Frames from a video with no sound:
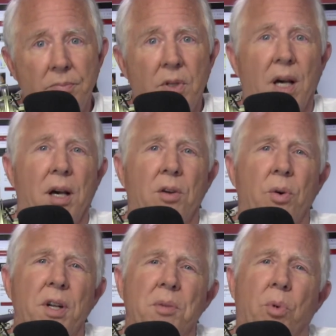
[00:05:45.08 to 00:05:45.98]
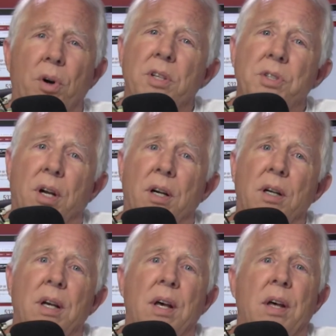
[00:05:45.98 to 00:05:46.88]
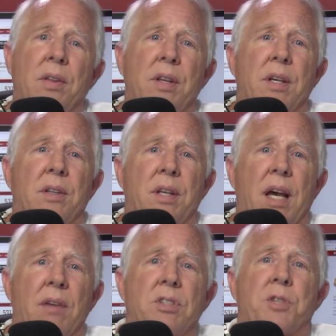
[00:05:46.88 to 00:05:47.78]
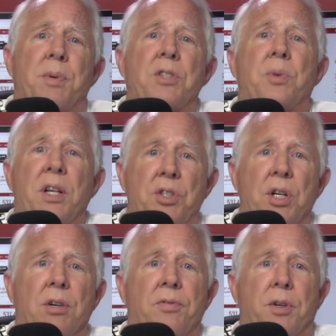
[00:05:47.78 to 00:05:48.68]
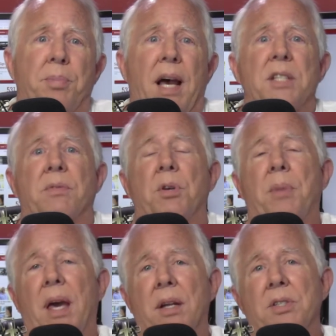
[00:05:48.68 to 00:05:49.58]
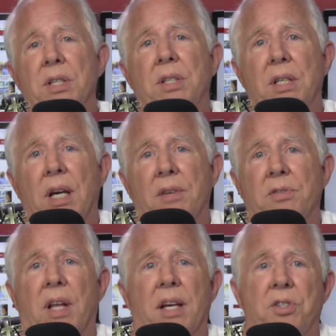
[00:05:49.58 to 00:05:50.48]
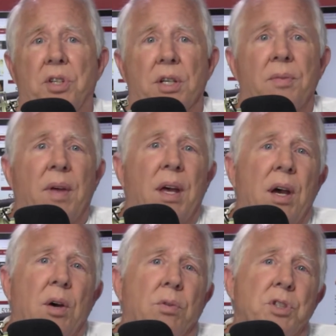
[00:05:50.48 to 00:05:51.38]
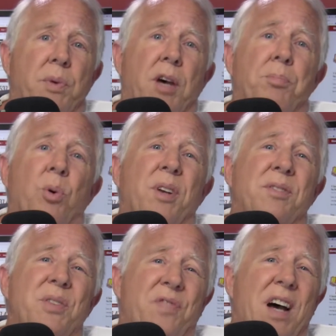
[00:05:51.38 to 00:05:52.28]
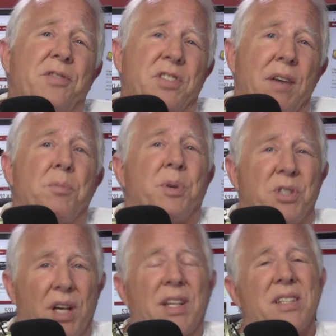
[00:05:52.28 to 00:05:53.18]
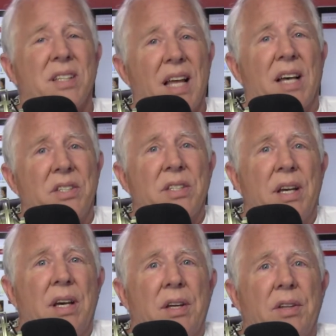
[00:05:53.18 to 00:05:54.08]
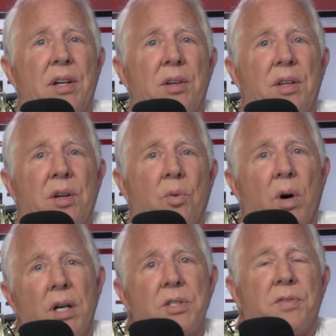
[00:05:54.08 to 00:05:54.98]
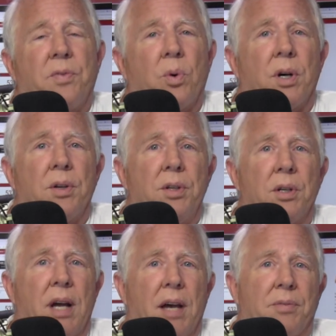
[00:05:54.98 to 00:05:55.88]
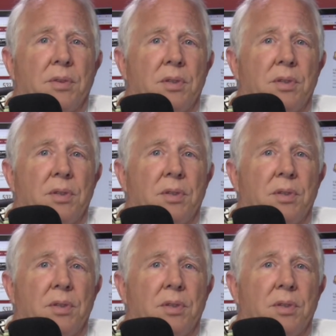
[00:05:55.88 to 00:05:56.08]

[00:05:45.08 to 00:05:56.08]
According to Morningstar, the average expense ratio for passively managed ETFs last year was around 0.57%. That's less than it was for your